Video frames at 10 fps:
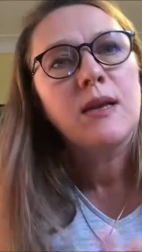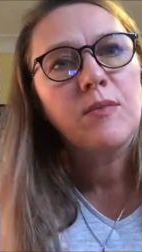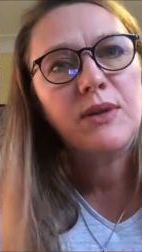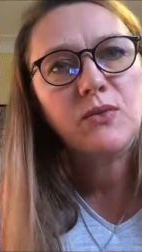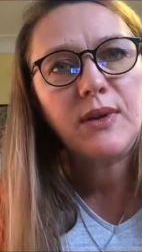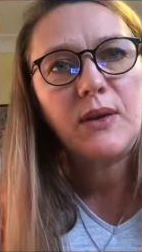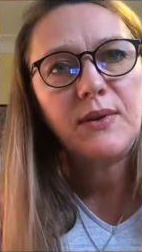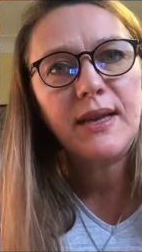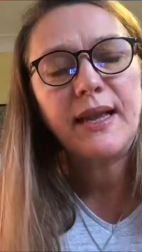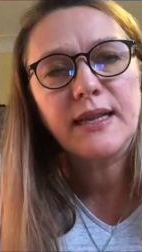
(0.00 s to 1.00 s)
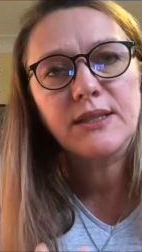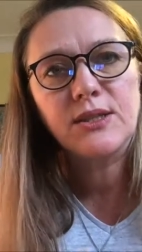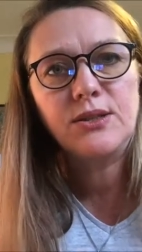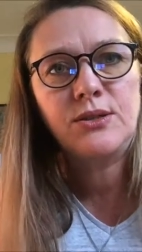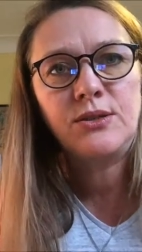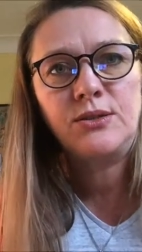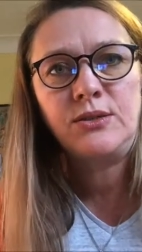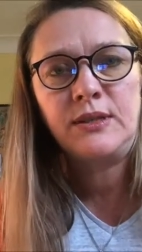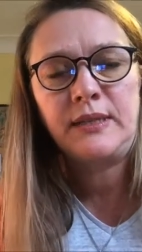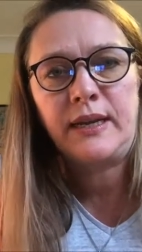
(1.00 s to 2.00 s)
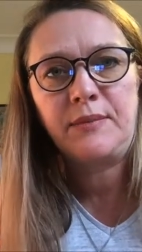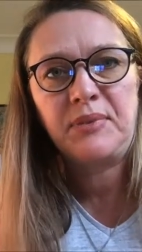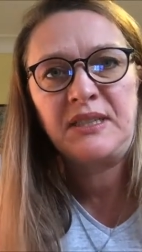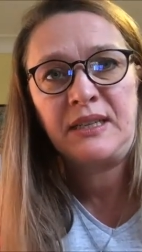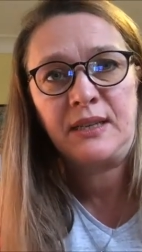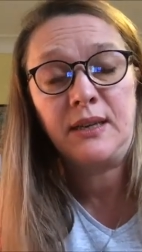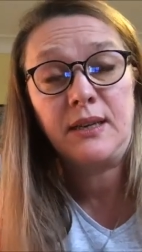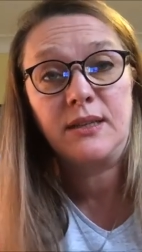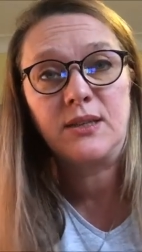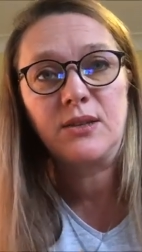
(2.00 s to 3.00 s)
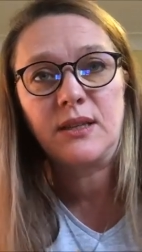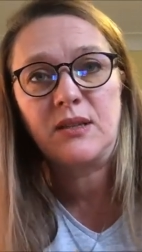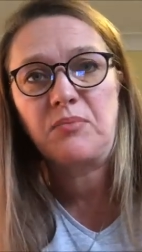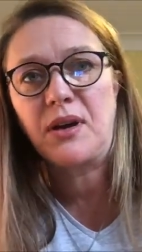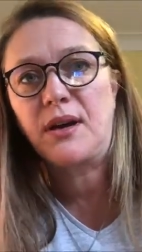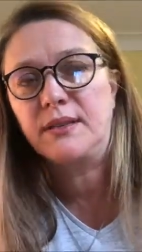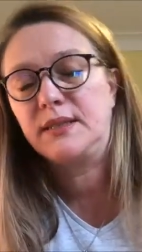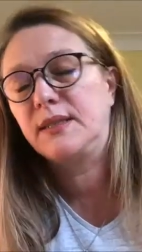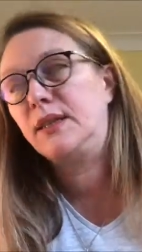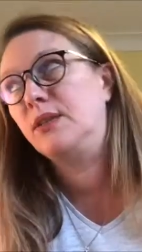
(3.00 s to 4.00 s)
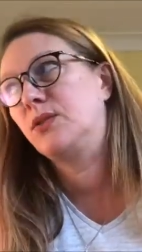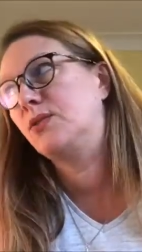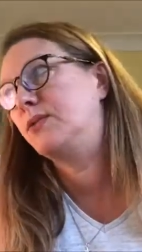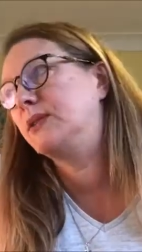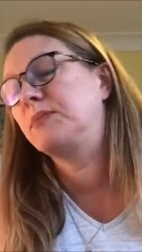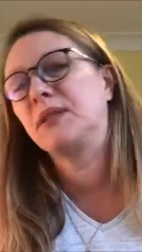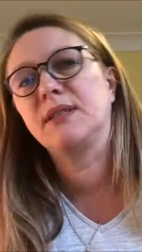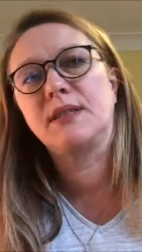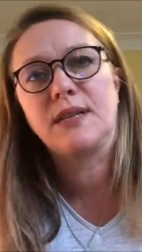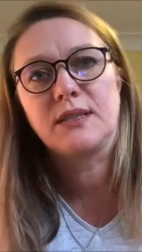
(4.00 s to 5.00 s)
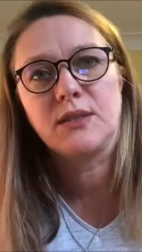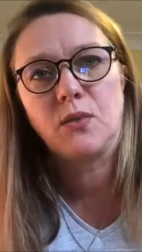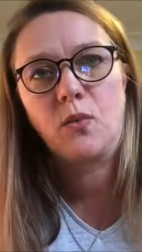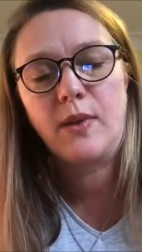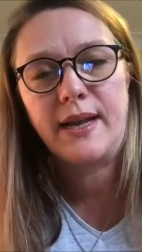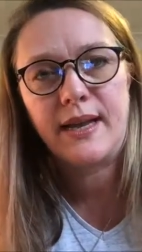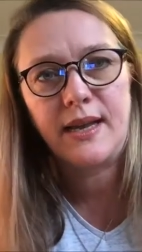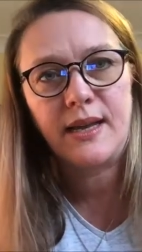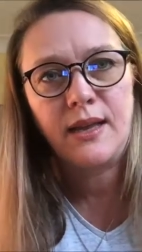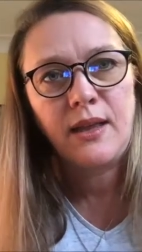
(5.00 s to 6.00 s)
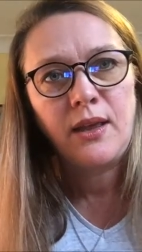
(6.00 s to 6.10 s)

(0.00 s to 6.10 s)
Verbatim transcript: but what I would like us to do today particularly is look at the parts in the chorus, because that's where